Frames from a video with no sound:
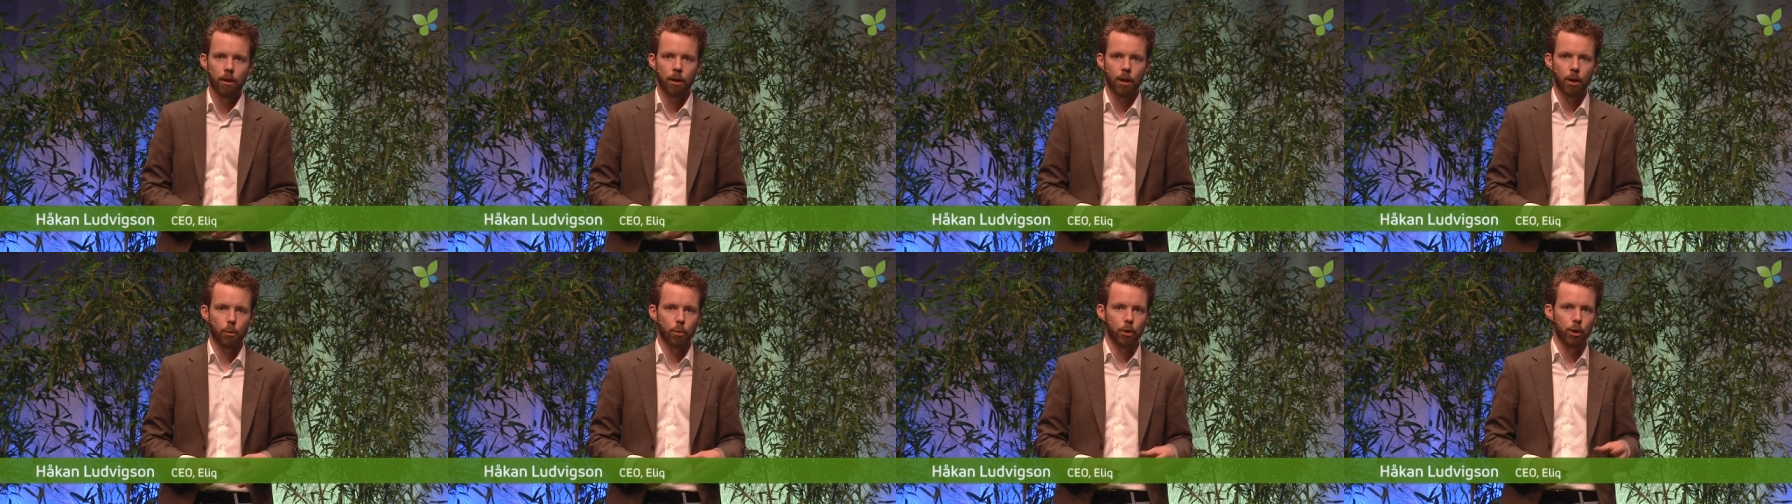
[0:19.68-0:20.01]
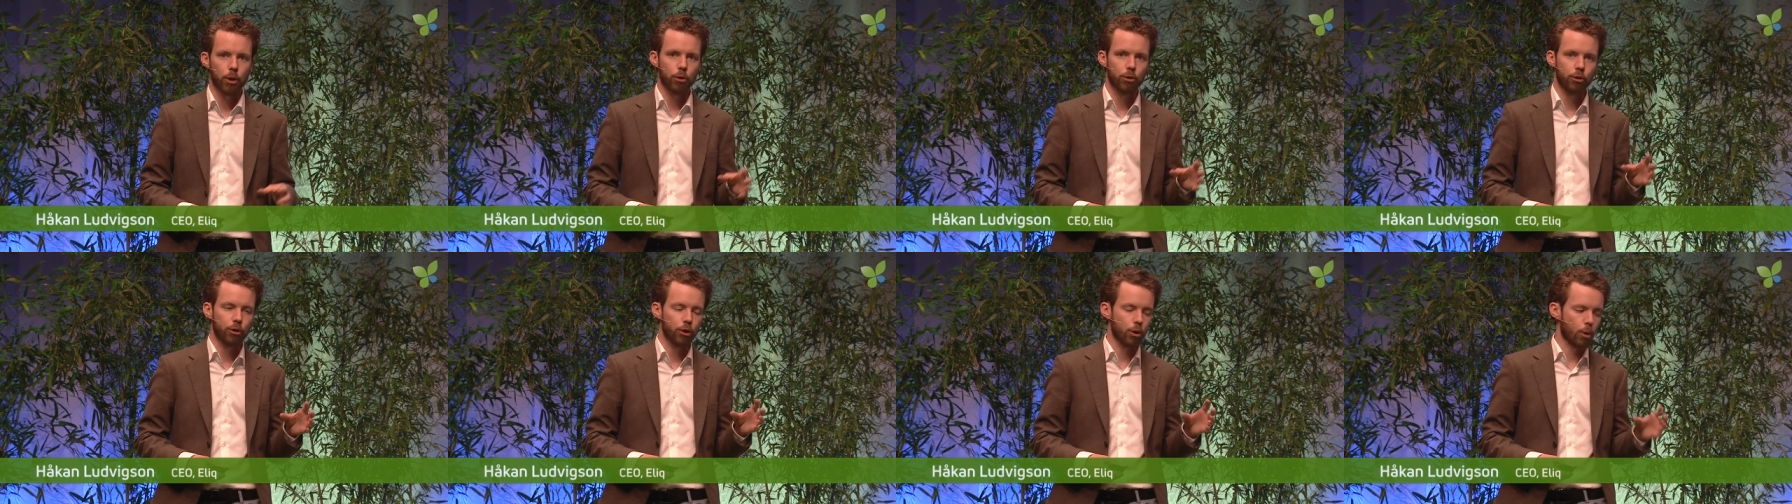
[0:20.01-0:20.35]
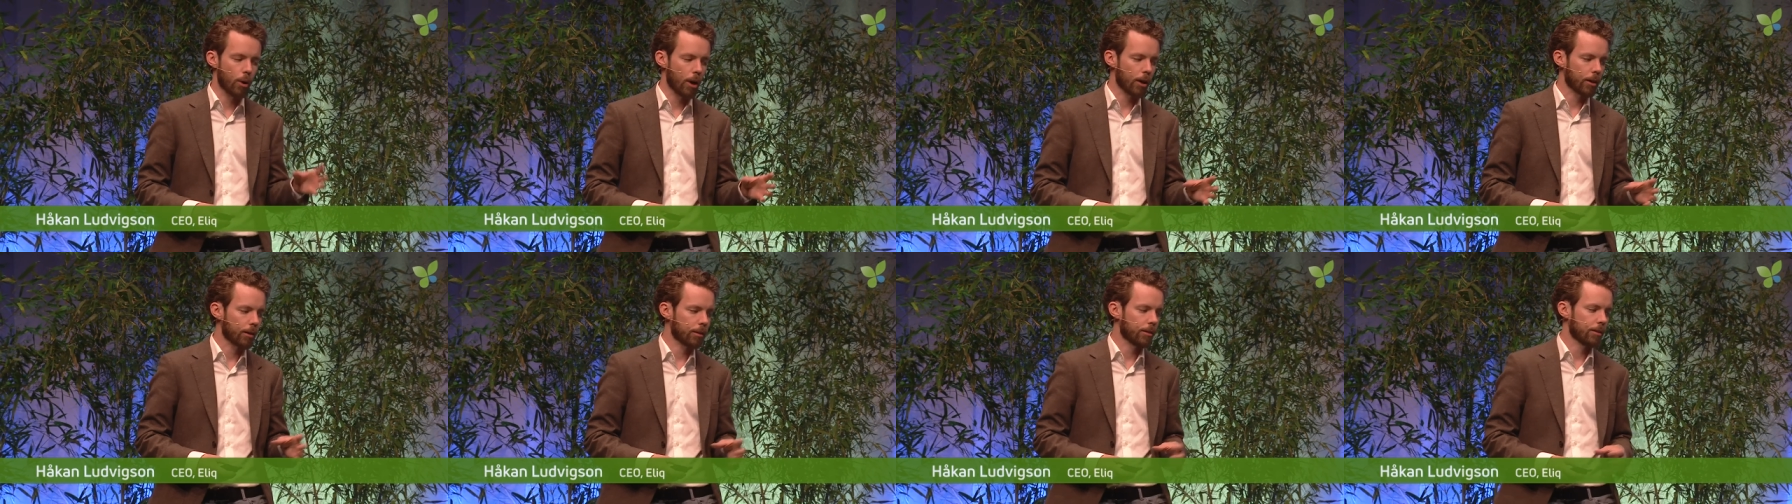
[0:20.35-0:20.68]
And we use
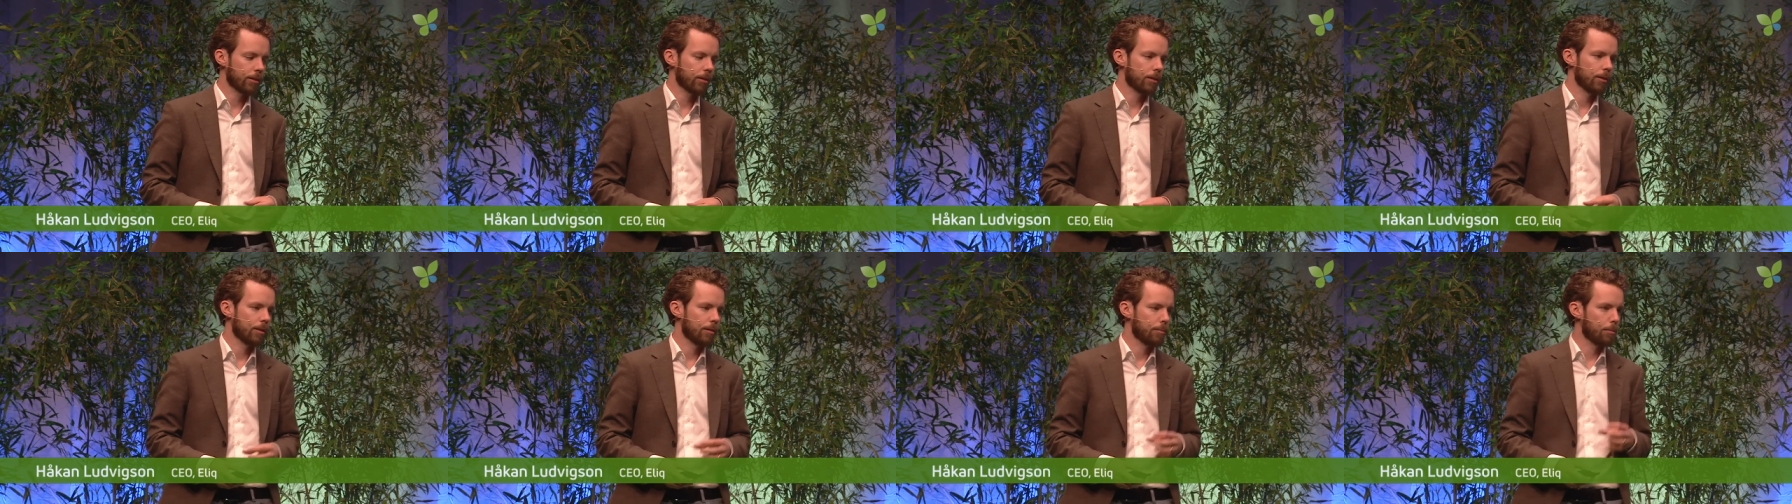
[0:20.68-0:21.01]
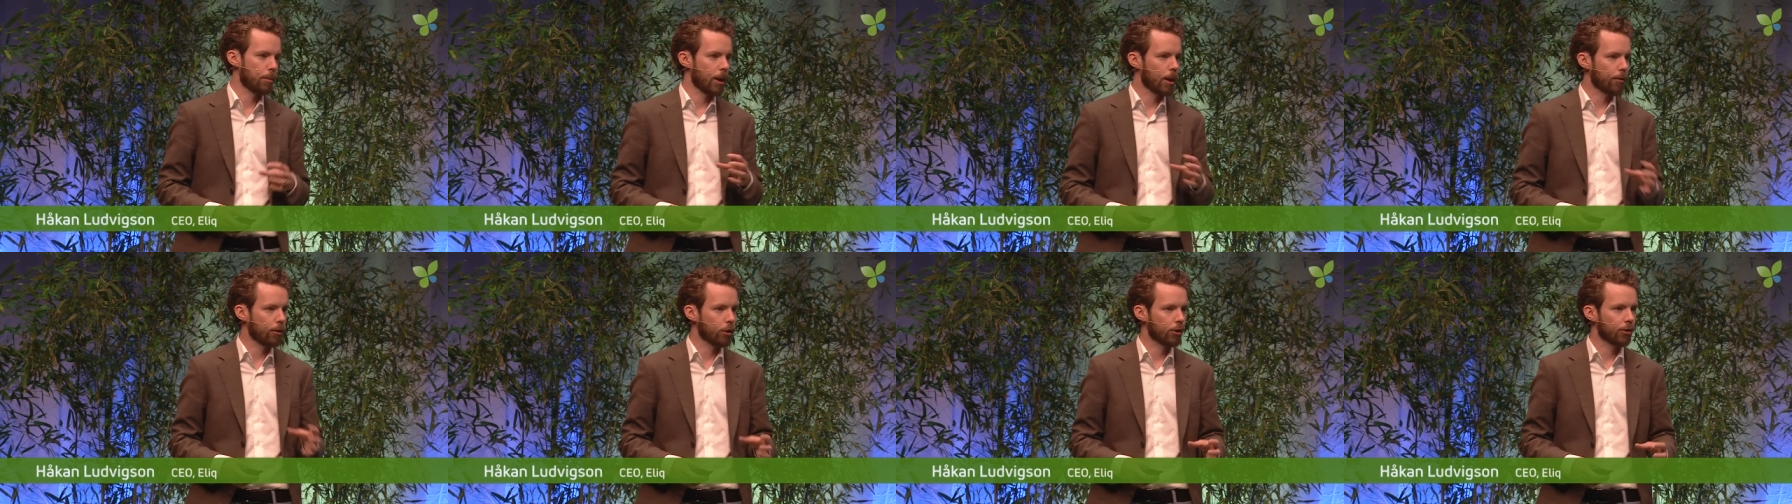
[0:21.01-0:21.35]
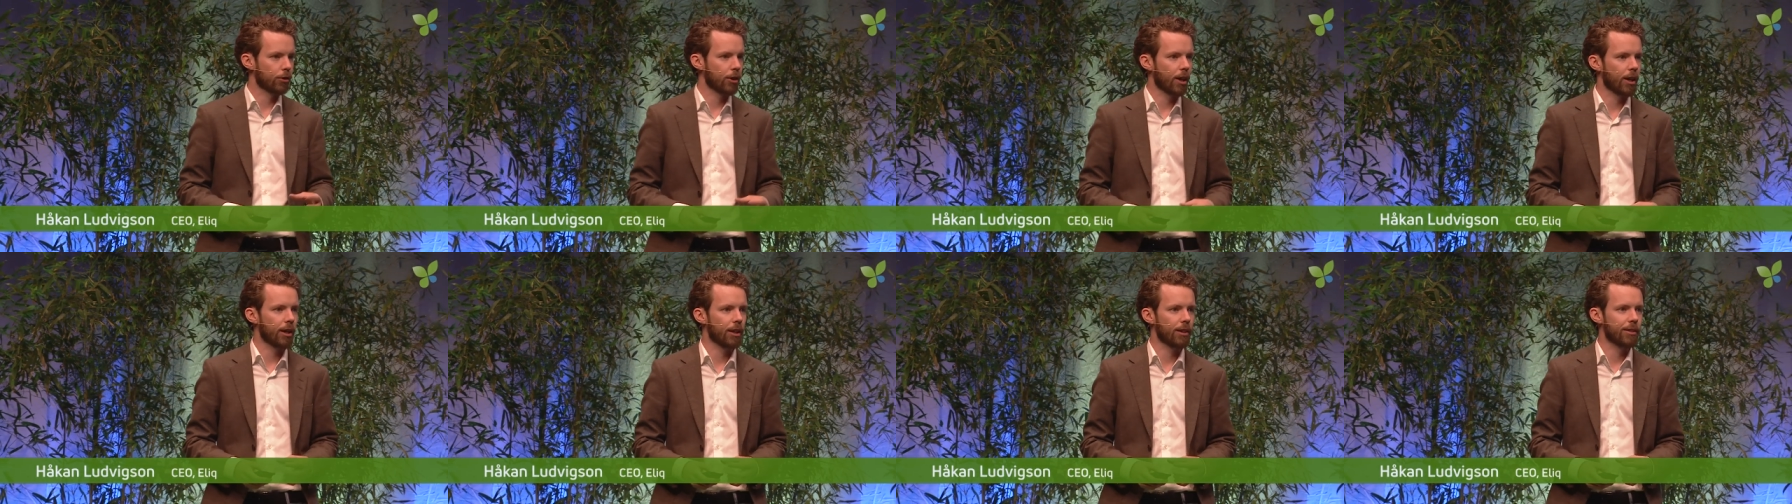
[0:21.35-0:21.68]
UX, behavioral
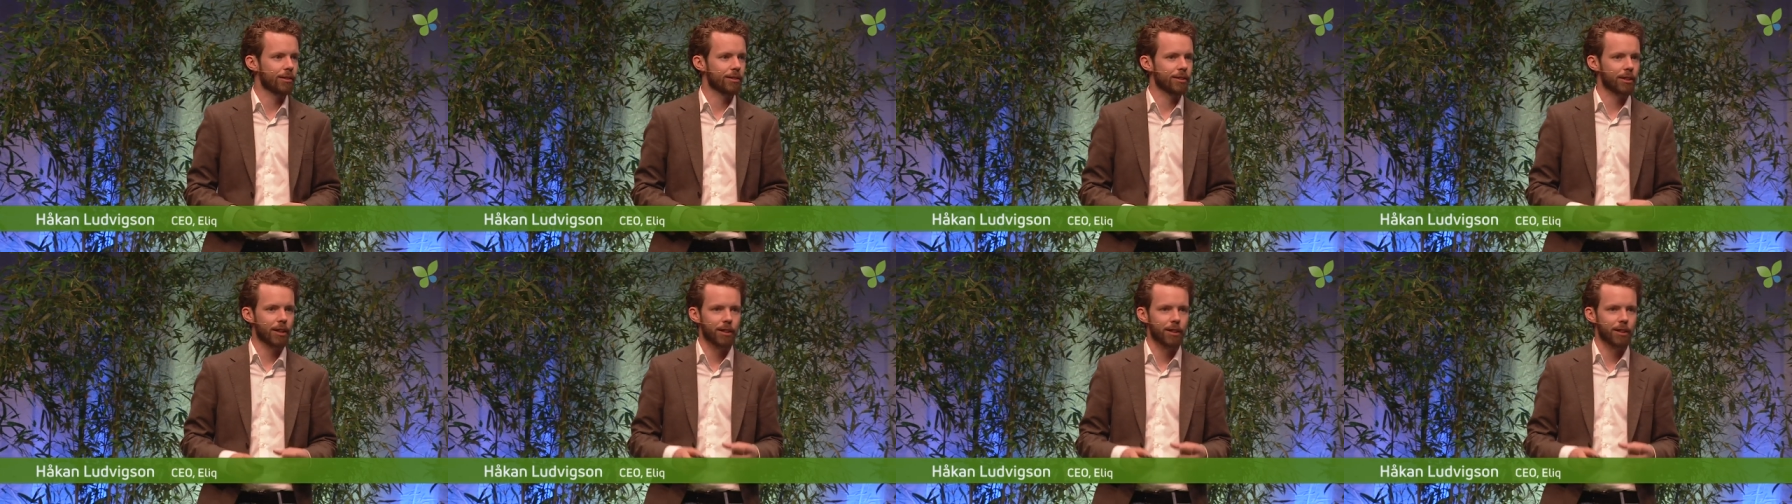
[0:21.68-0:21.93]
science,